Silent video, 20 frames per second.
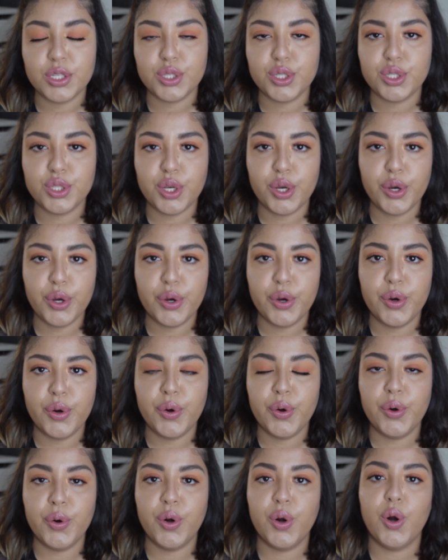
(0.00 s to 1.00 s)

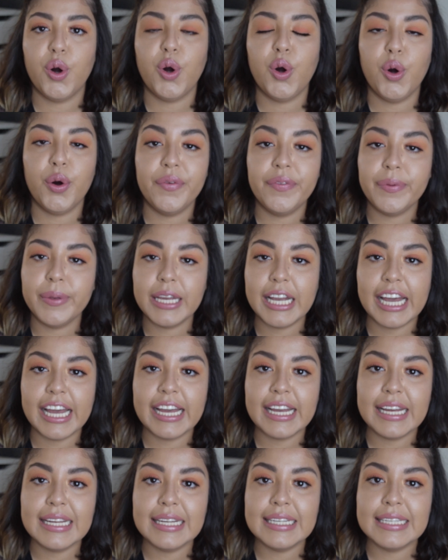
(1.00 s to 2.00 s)
So hope you
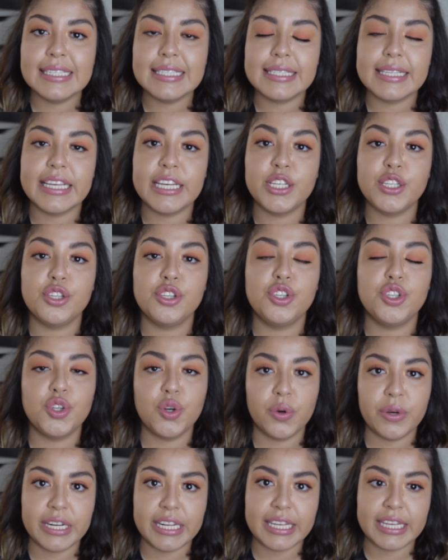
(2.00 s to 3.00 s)
guys
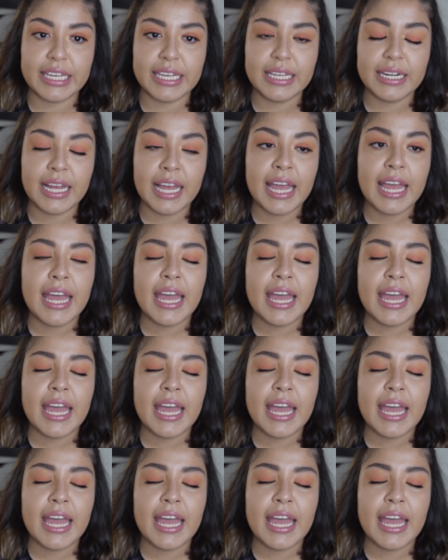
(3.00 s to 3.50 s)
enjoyed it